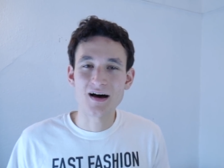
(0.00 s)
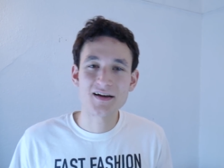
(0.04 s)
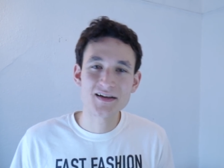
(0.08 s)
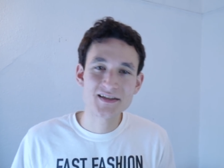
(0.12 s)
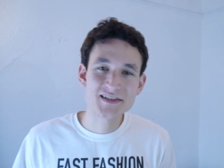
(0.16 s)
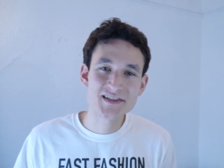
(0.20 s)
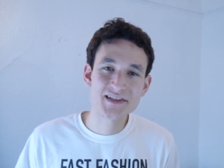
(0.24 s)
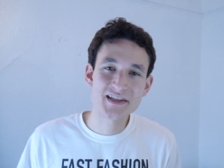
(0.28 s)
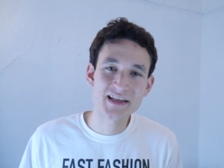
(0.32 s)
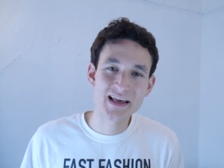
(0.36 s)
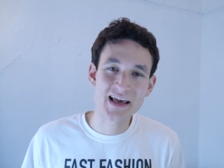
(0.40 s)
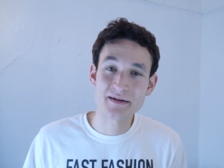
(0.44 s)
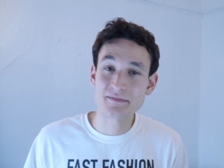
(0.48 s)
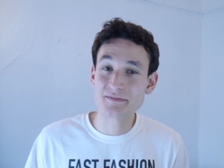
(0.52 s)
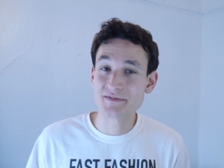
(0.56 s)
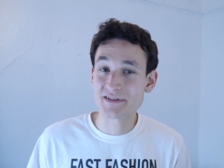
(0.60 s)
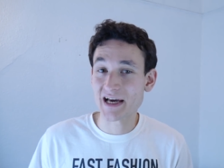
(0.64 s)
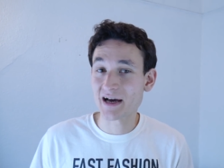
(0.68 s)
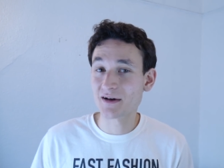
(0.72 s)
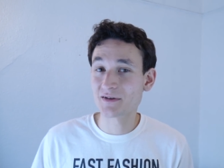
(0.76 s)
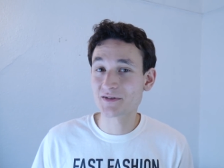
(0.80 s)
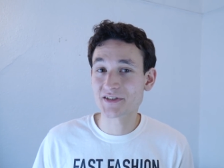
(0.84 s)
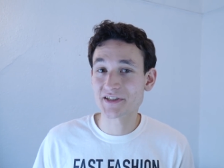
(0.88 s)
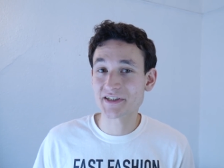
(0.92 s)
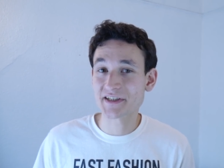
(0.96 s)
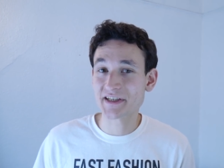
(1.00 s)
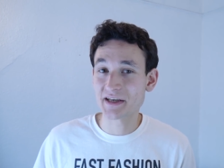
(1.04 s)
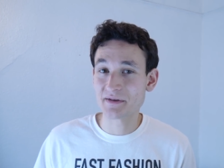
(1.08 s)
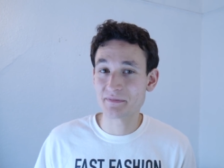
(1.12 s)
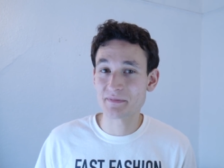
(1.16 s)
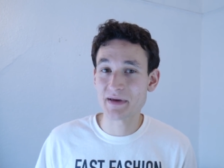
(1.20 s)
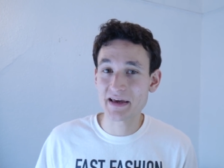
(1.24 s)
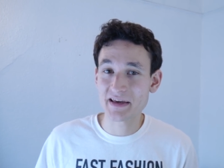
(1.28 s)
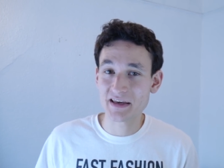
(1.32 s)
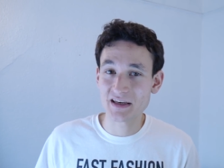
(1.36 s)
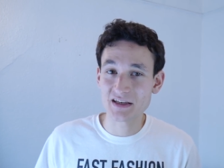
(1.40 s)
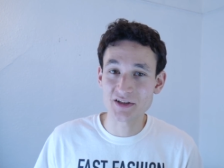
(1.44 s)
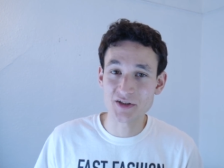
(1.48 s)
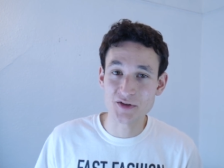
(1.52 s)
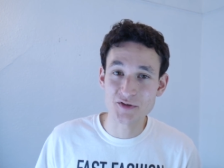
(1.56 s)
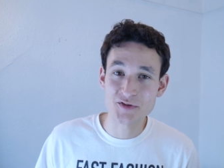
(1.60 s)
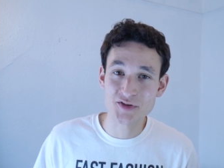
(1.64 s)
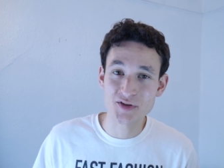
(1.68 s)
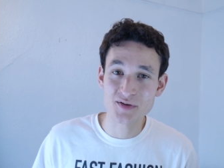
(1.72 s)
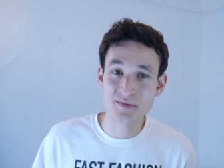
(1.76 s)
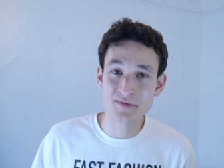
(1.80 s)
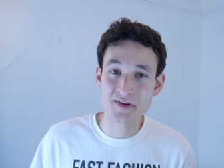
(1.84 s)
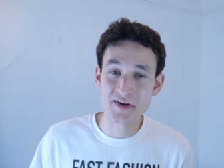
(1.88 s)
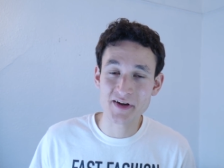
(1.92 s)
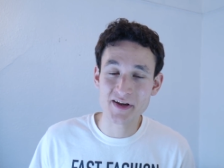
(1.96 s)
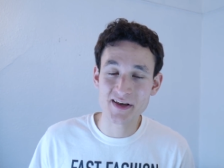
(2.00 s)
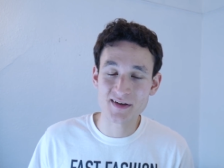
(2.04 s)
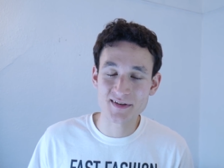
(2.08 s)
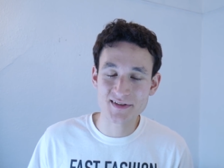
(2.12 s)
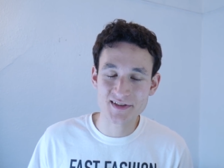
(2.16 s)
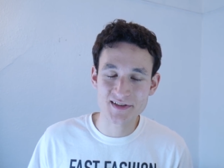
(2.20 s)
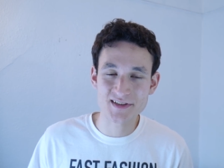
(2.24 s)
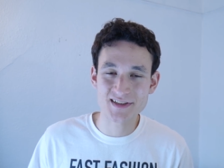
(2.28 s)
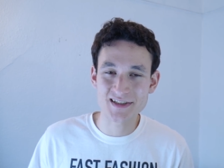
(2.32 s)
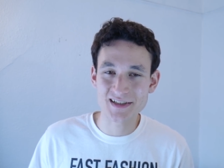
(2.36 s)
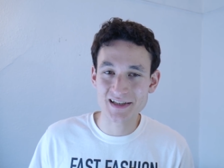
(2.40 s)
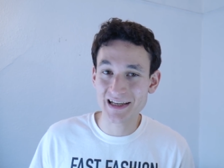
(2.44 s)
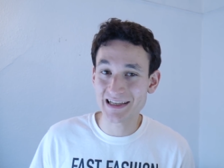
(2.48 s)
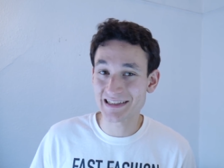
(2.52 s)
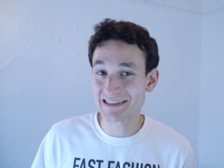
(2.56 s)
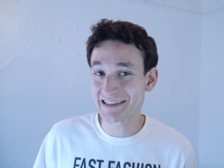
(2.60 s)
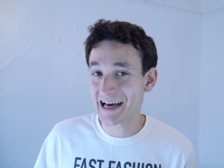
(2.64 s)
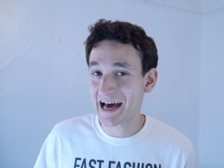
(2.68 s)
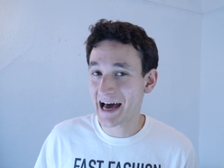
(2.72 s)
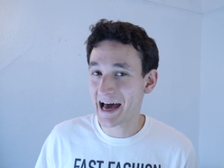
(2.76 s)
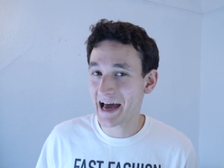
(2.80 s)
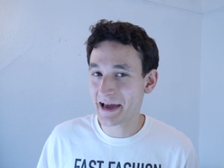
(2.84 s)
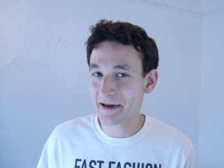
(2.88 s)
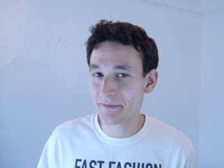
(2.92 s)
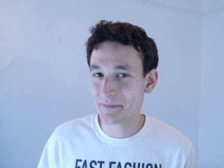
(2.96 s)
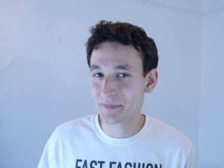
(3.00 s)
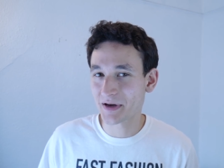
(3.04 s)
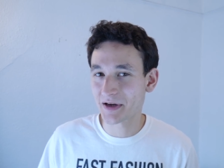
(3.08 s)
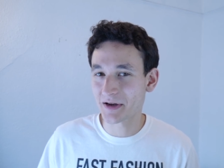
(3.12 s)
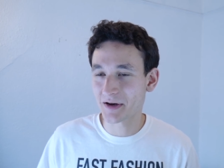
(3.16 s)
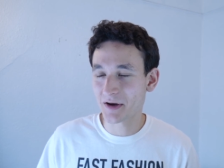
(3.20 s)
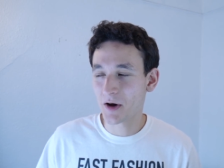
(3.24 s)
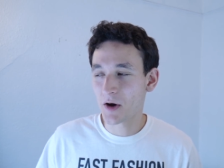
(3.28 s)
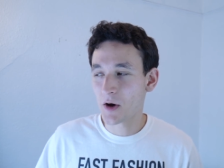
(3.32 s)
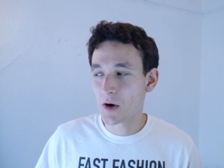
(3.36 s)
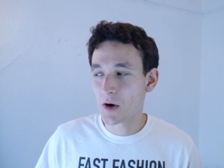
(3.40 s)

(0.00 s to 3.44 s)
Honestly, I'm down to keep making YouTube videos until I die, but